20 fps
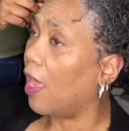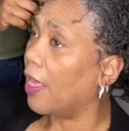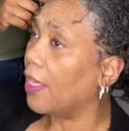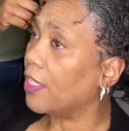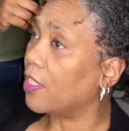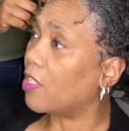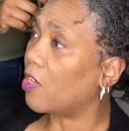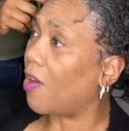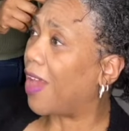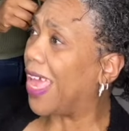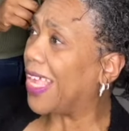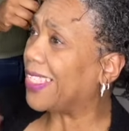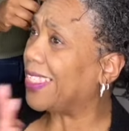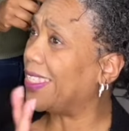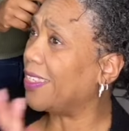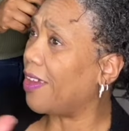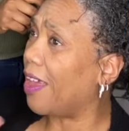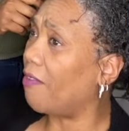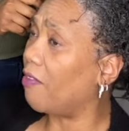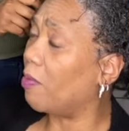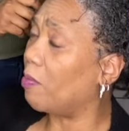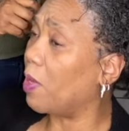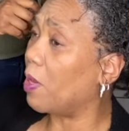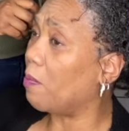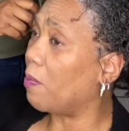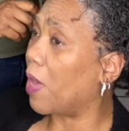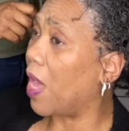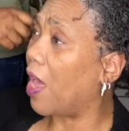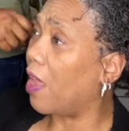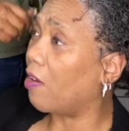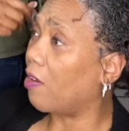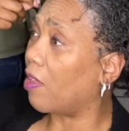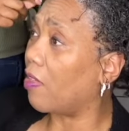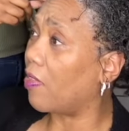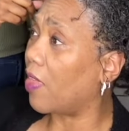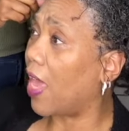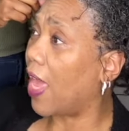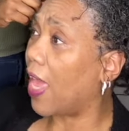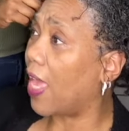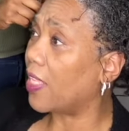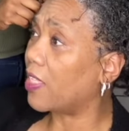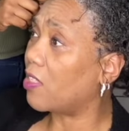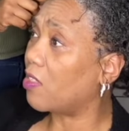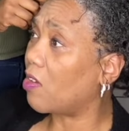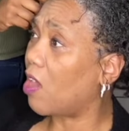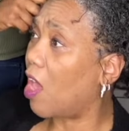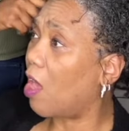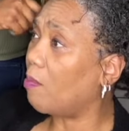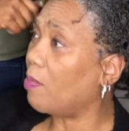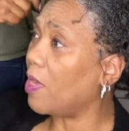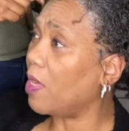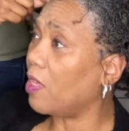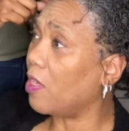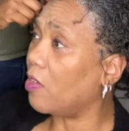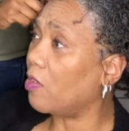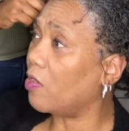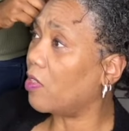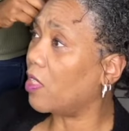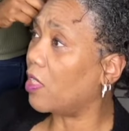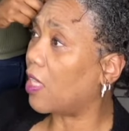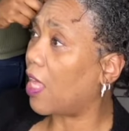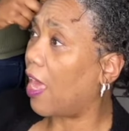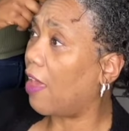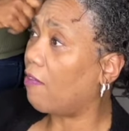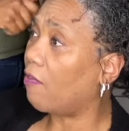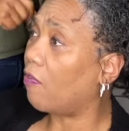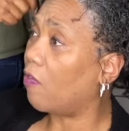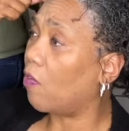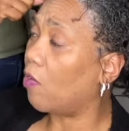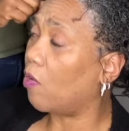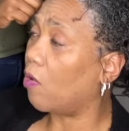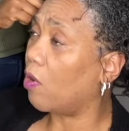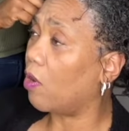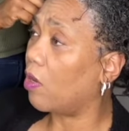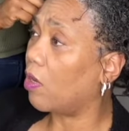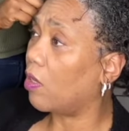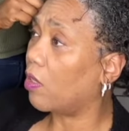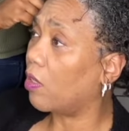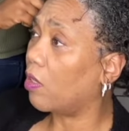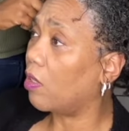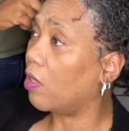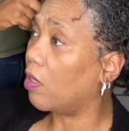So I still have a big bottle of that, so I'll be using that for